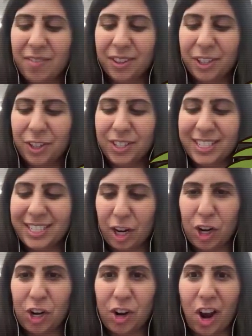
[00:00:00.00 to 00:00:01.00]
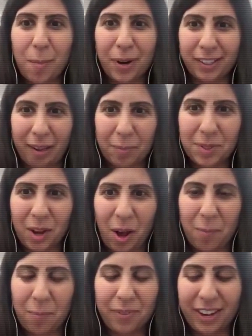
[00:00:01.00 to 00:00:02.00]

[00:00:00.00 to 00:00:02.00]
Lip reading: have a little sticker on my laptop